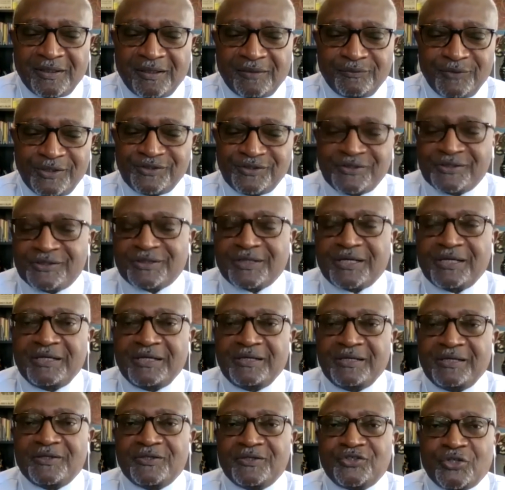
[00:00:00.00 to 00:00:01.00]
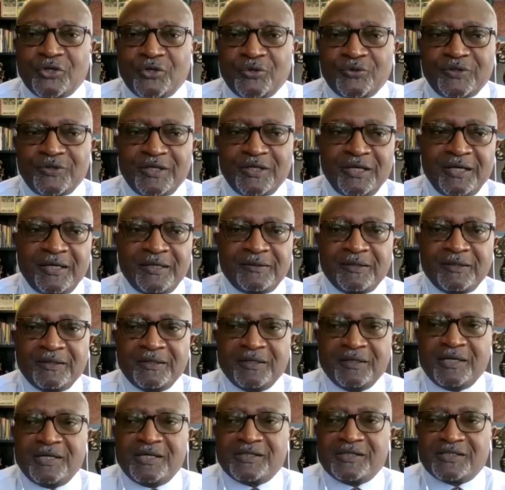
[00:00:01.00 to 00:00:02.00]
A recent study showed that
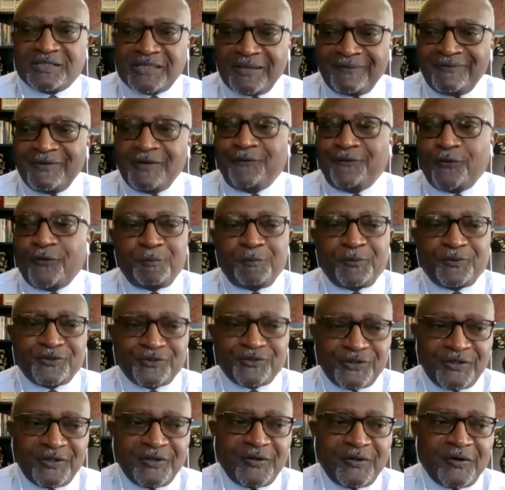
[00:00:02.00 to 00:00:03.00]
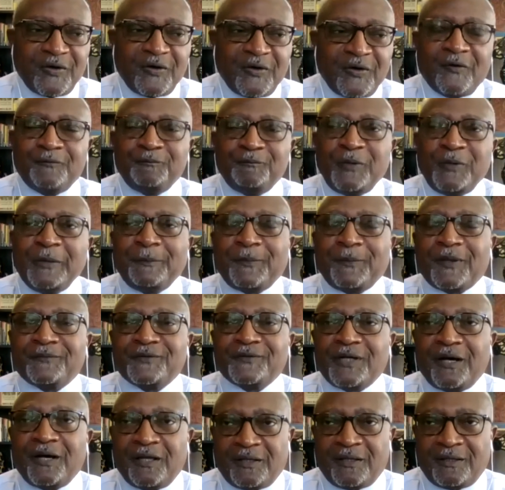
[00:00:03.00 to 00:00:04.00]
74% of people
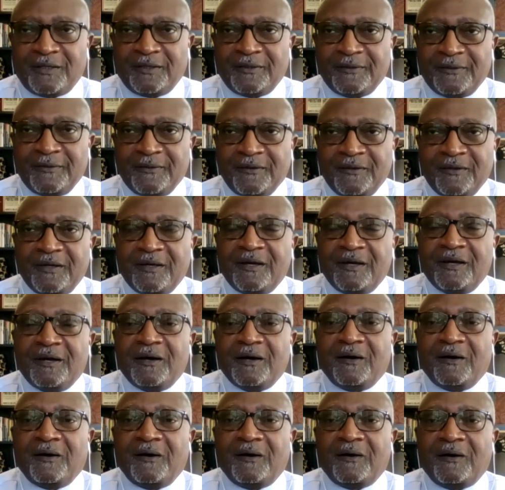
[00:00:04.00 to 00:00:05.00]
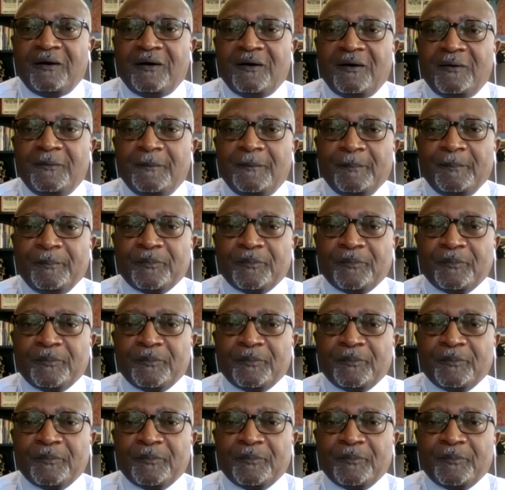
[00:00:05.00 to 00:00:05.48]
of color are